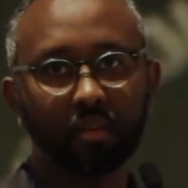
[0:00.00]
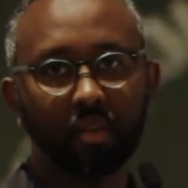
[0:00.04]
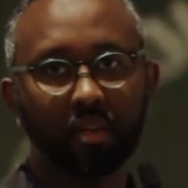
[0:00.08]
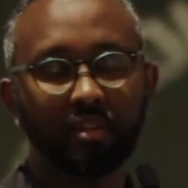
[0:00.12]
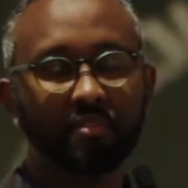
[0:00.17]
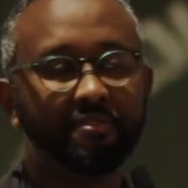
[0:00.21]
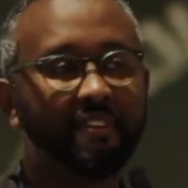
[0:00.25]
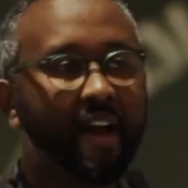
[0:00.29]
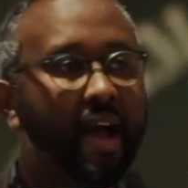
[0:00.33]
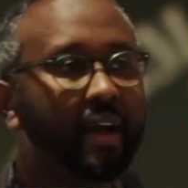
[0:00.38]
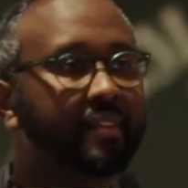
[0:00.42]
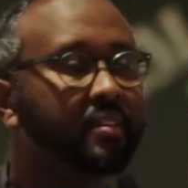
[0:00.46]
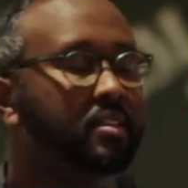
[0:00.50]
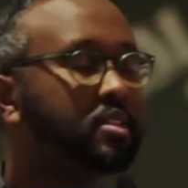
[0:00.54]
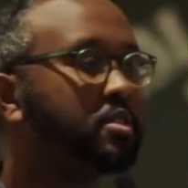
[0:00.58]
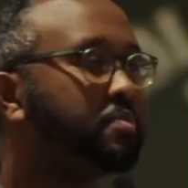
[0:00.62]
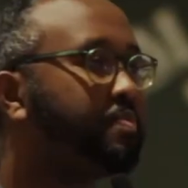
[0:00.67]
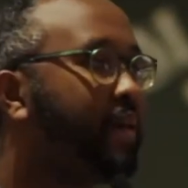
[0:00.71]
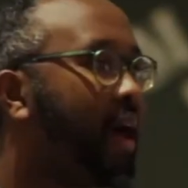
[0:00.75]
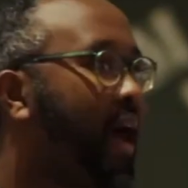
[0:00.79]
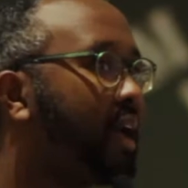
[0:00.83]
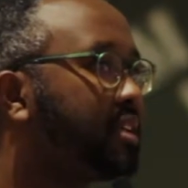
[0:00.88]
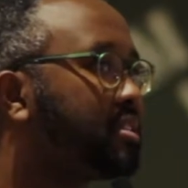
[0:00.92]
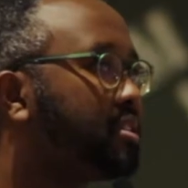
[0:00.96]
In fact, this
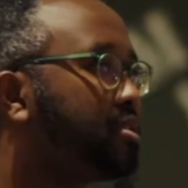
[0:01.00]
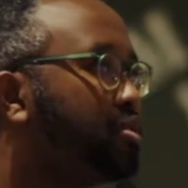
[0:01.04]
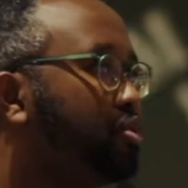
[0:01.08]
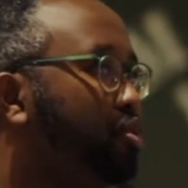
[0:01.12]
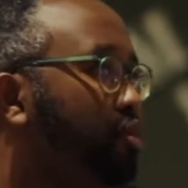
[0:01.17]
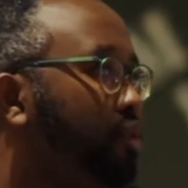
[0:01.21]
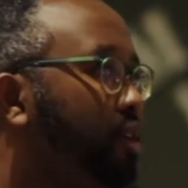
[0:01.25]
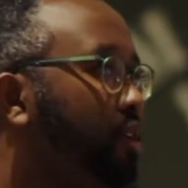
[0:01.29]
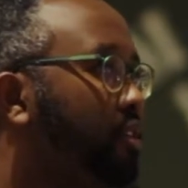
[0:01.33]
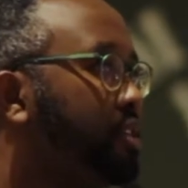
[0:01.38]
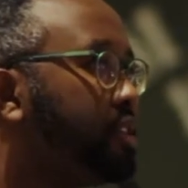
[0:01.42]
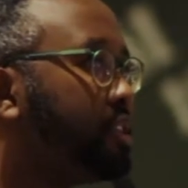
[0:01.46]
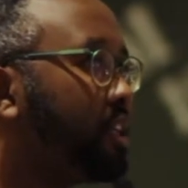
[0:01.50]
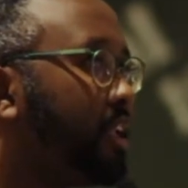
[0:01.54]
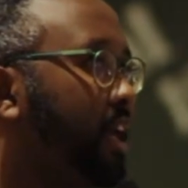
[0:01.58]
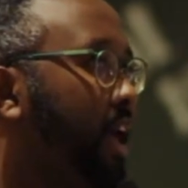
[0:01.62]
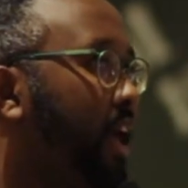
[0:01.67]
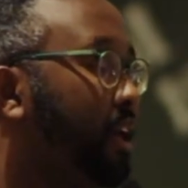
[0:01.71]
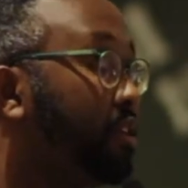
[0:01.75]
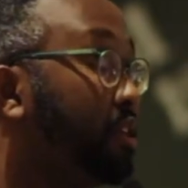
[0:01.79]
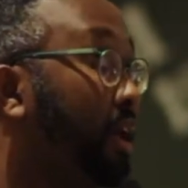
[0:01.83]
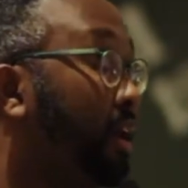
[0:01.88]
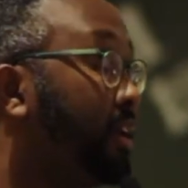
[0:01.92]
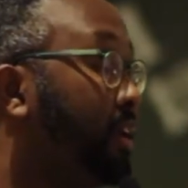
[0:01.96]
past 2 years and
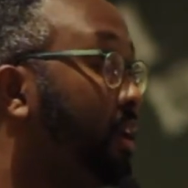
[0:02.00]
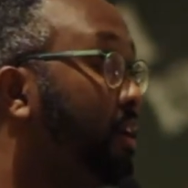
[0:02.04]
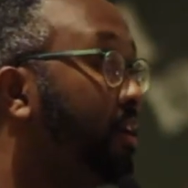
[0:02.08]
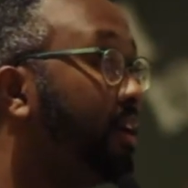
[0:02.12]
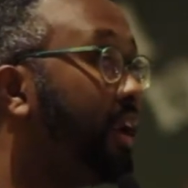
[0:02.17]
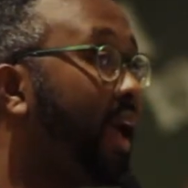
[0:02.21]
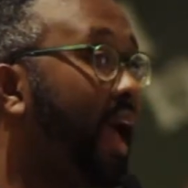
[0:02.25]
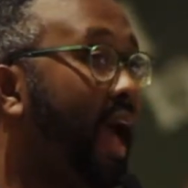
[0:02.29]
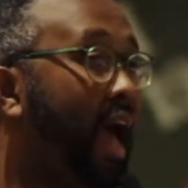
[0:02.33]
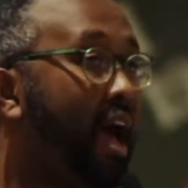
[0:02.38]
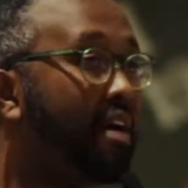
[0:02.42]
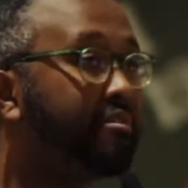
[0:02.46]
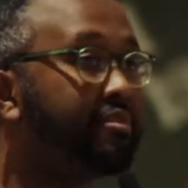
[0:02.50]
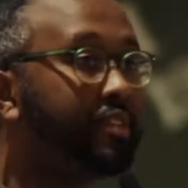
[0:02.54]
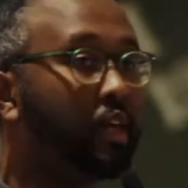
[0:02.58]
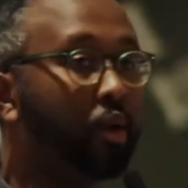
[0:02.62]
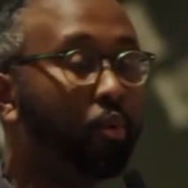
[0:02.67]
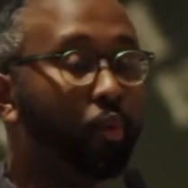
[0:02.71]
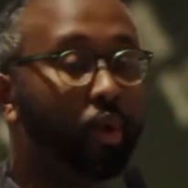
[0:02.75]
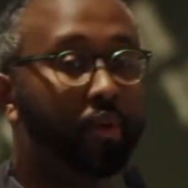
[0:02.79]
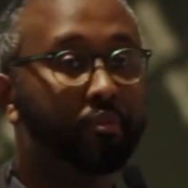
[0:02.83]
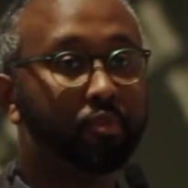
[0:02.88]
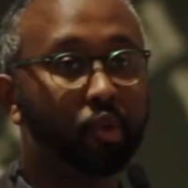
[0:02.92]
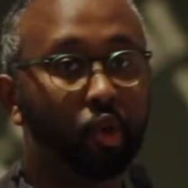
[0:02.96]
a year and a half
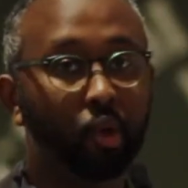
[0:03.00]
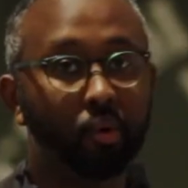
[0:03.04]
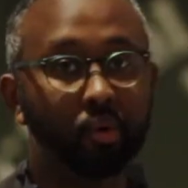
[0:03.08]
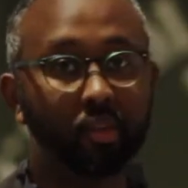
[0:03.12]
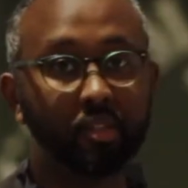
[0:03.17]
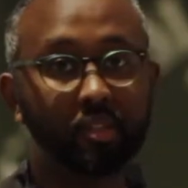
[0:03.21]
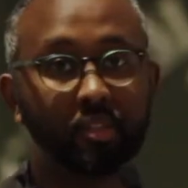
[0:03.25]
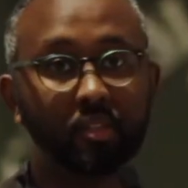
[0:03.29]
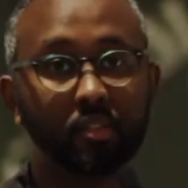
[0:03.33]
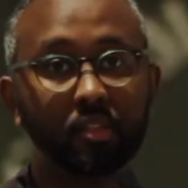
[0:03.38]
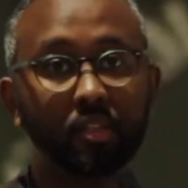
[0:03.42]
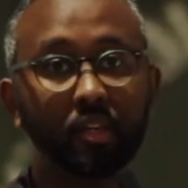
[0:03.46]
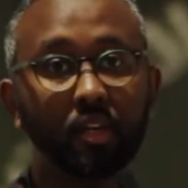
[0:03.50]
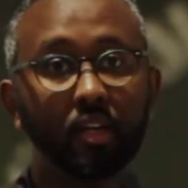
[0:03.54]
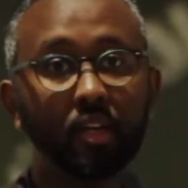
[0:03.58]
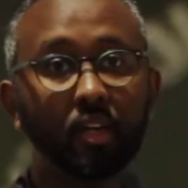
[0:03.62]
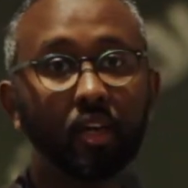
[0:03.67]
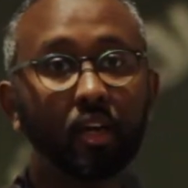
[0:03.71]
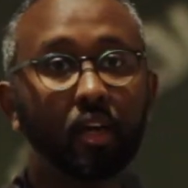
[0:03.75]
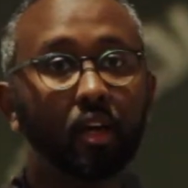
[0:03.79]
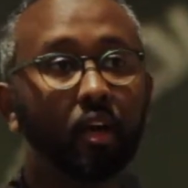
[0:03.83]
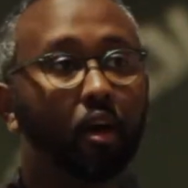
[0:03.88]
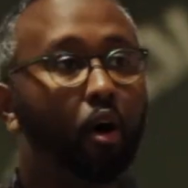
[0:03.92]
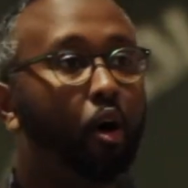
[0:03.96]
that we have noticed,
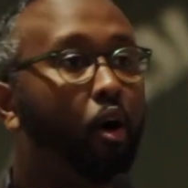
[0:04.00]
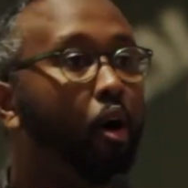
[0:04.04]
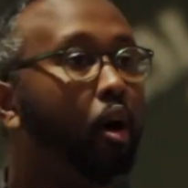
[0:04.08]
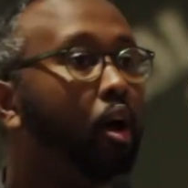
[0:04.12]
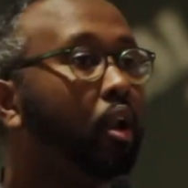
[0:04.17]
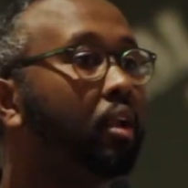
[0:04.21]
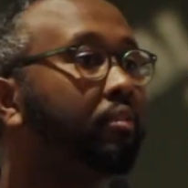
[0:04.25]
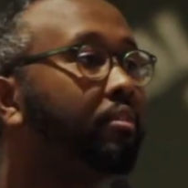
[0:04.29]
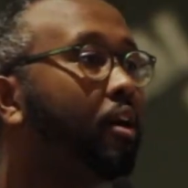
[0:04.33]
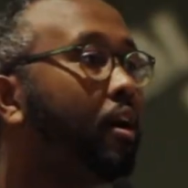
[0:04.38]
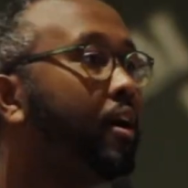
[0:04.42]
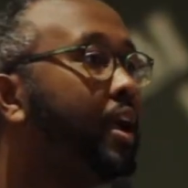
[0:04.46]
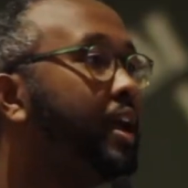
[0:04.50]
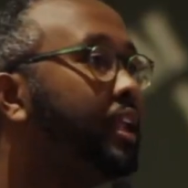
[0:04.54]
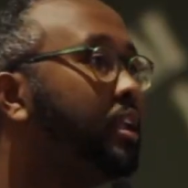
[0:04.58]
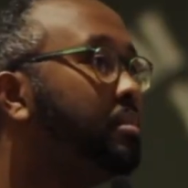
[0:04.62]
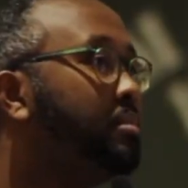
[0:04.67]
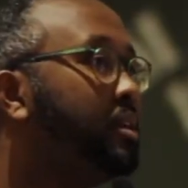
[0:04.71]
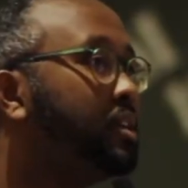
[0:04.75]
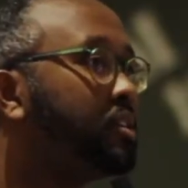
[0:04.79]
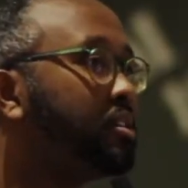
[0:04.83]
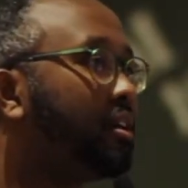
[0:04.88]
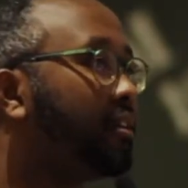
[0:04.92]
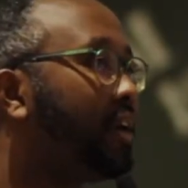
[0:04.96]
all of our
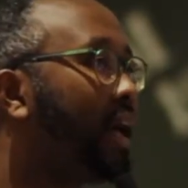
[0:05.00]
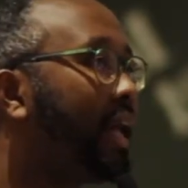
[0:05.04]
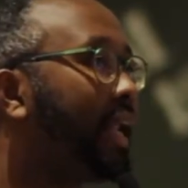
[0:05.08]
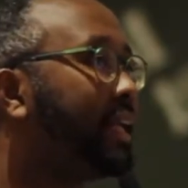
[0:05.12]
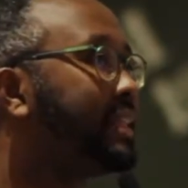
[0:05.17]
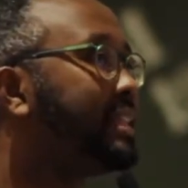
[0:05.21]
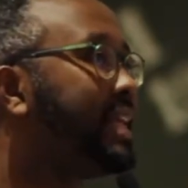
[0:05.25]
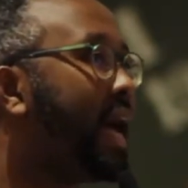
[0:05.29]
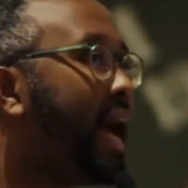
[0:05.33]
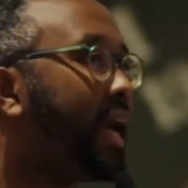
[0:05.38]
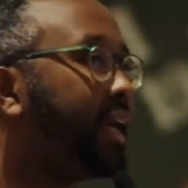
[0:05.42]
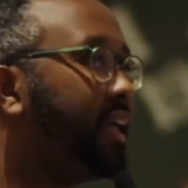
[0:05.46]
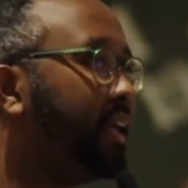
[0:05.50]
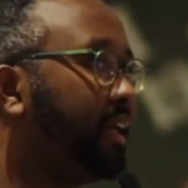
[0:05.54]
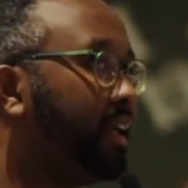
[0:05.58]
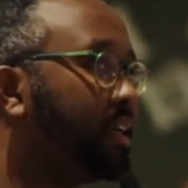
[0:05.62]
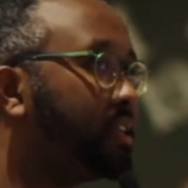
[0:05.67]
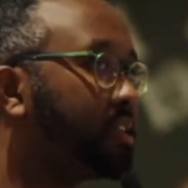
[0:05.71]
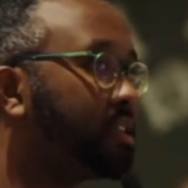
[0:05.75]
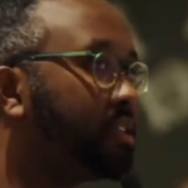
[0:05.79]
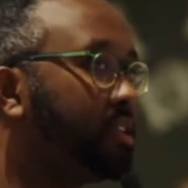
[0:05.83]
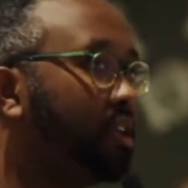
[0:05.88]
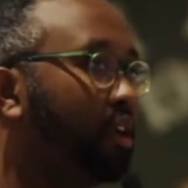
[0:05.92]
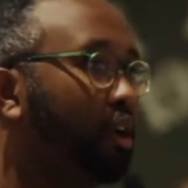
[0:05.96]
enemies are not attacking
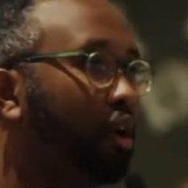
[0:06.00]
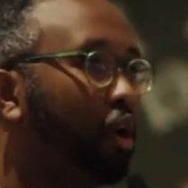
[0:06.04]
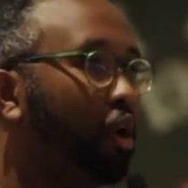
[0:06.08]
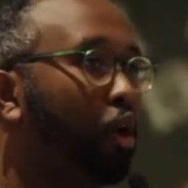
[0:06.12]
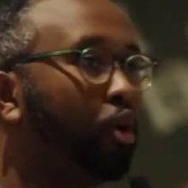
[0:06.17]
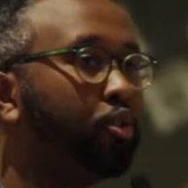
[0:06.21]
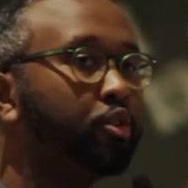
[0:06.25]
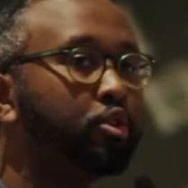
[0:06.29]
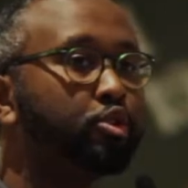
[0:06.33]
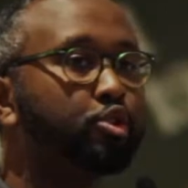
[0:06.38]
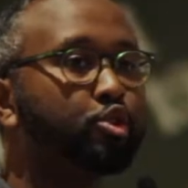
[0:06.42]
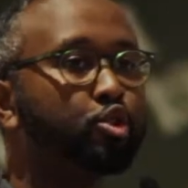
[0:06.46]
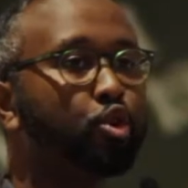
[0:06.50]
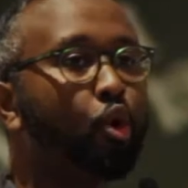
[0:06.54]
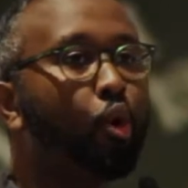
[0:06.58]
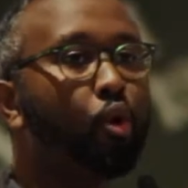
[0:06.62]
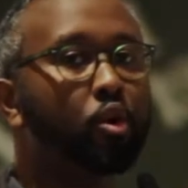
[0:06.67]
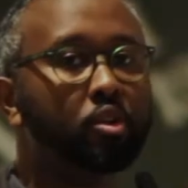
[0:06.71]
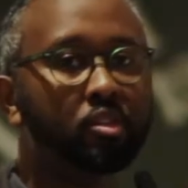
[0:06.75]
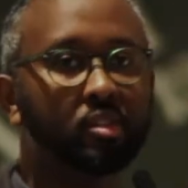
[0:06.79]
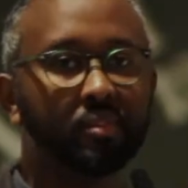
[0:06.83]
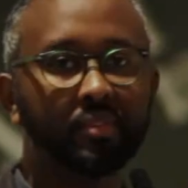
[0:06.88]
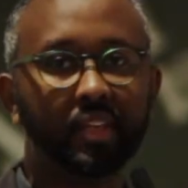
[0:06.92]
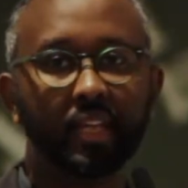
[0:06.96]
us on the
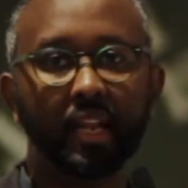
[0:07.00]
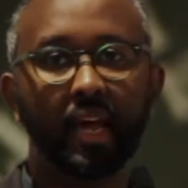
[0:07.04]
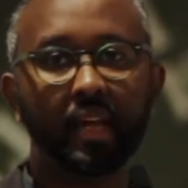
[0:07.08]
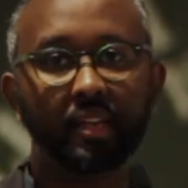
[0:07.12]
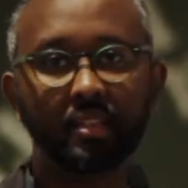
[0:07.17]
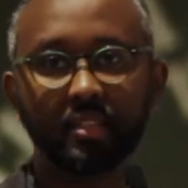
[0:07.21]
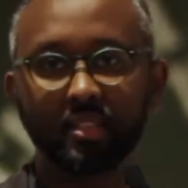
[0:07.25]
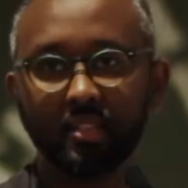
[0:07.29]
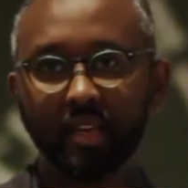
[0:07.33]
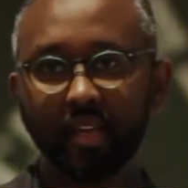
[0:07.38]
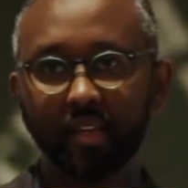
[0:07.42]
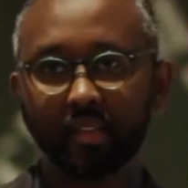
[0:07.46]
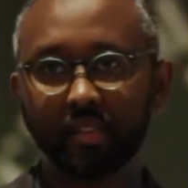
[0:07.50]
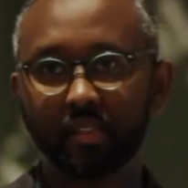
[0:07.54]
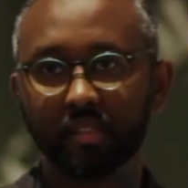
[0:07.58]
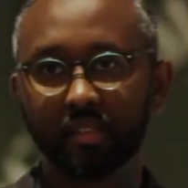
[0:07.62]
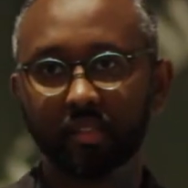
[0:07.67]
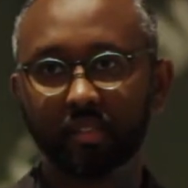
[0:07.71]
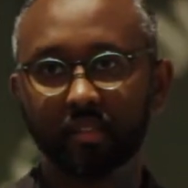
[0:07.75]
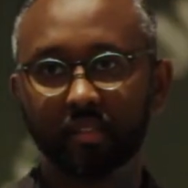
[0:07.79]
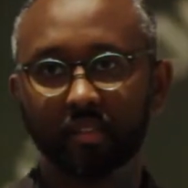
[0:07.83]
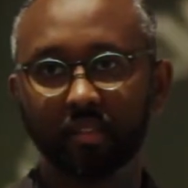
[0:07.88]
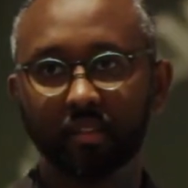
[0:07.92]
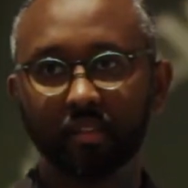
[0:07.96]
shores of the United States.